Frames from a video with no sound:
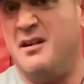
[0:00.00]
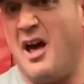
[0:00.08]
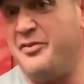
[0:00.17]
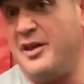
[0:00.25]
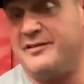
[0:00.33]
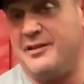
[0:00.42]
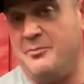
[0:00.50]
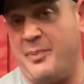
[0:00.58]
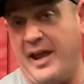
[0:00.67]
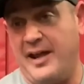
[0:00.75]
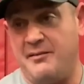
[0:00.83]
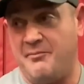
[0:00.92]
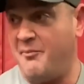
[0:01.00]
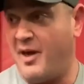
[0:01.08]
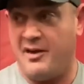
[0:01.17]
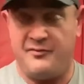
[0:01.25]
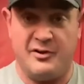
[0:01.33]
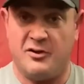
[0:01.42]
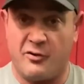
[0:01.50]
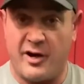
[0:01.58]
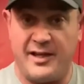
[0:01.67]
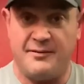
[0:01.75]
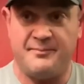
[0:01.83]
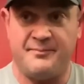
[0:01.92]
Nothing's in pain. I feel
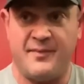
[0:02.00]
great.